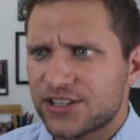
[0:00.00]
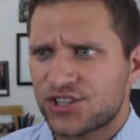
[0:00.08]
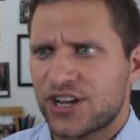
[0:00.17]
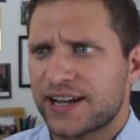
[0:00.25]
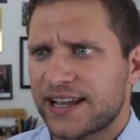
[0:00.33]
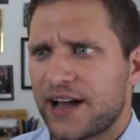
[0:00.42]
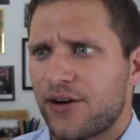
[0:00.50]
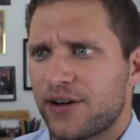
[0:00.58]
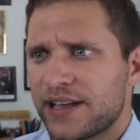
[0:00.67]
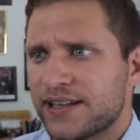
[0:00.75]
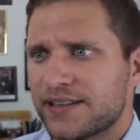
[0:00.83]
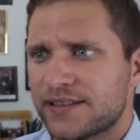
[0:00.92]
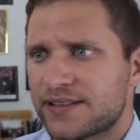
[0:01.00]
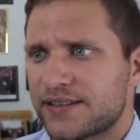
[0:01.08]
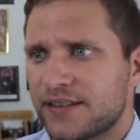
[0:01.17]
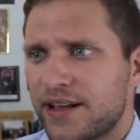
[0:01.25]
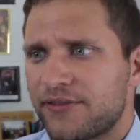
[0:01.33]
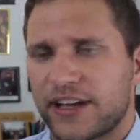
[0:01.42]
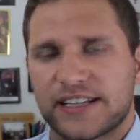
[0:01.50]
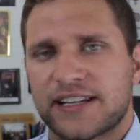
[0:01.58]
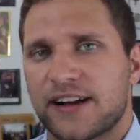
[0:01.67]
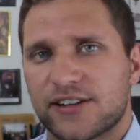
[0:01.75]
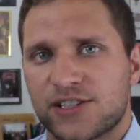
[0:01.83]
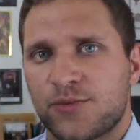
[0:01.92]
to check out his Love Like
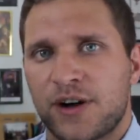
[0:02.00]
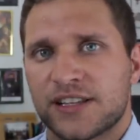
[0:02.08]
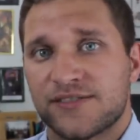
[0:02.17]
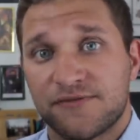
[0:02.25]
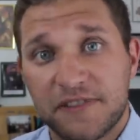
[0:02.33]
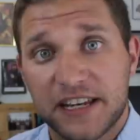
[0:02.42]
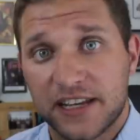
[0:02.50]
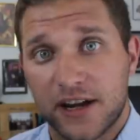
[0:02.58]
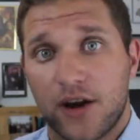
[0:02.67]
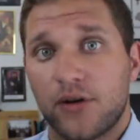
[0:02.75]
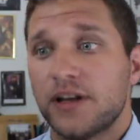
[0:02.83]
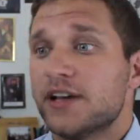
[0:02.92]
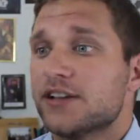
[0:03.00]
Tired Swans video.